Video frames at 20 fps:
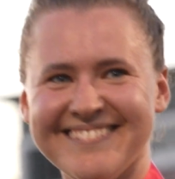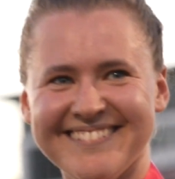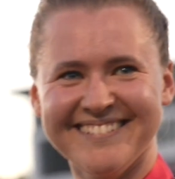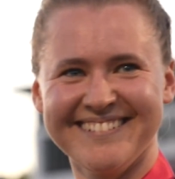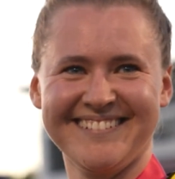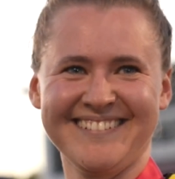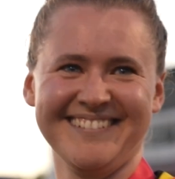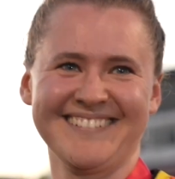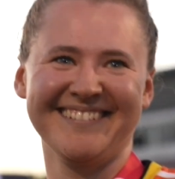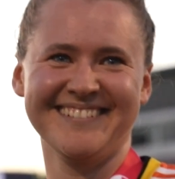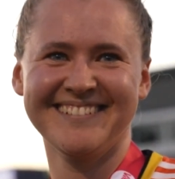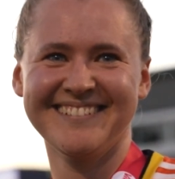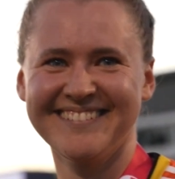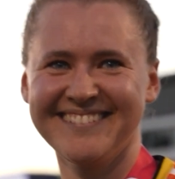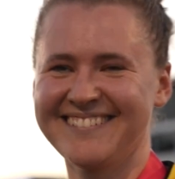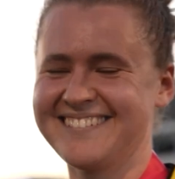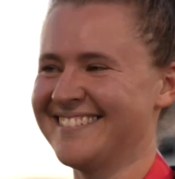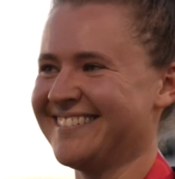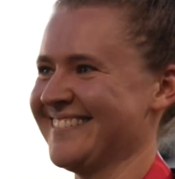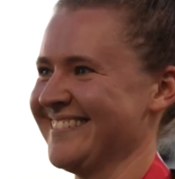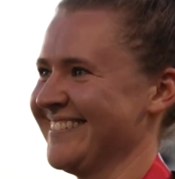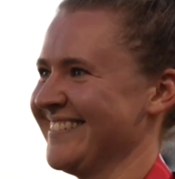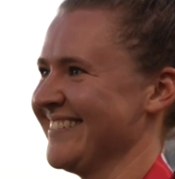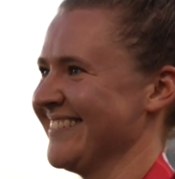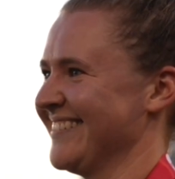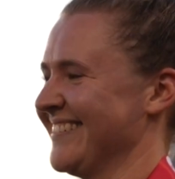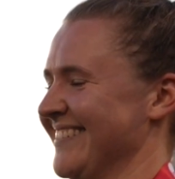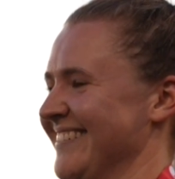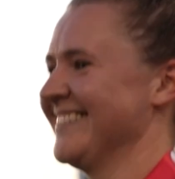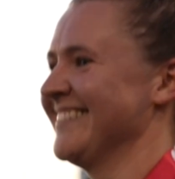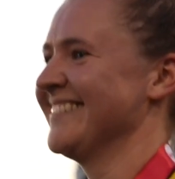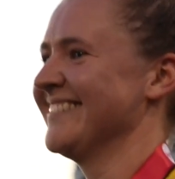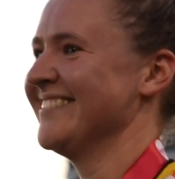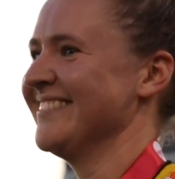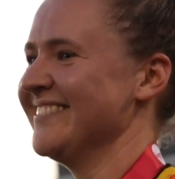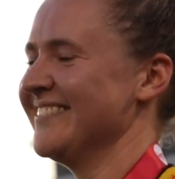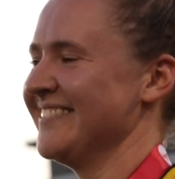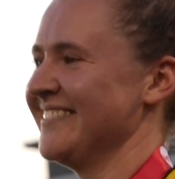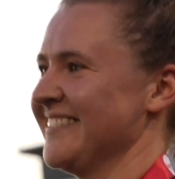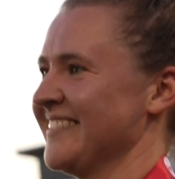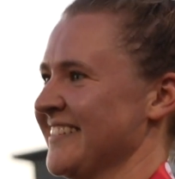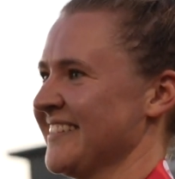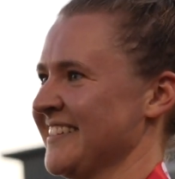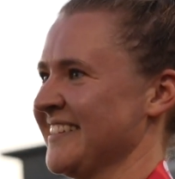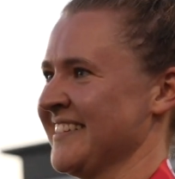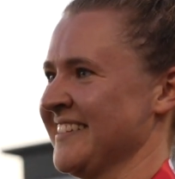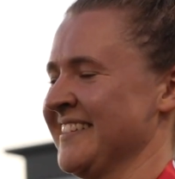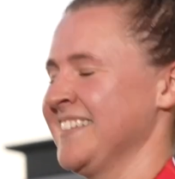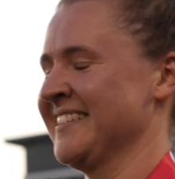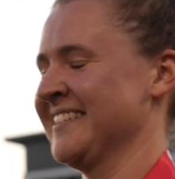absolutely outstanding, bat ball and